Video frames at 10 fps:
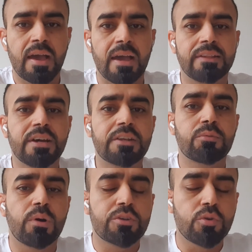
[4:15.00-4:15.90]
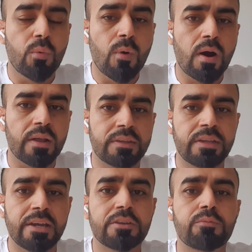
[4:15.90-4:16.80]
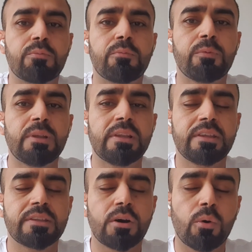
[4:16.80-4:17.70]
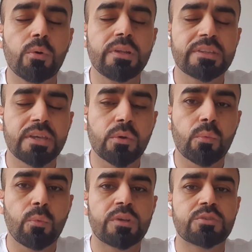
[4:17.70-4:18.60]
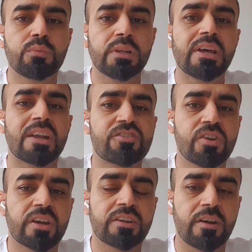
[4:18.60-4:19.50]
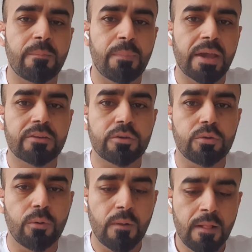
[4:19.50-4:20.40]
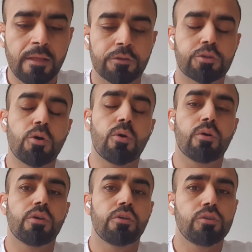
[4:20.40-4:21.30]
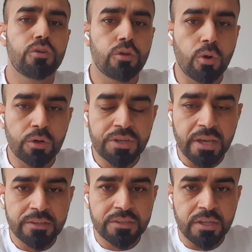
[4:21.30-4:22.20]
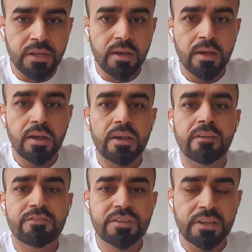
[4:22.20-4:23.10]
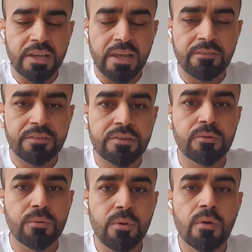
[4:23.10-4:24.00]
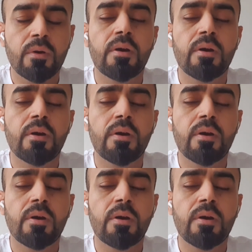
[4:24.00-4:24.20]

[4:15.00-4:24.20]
And that's what you want. Is the only thing which will attract her back to you. So no texting if she left you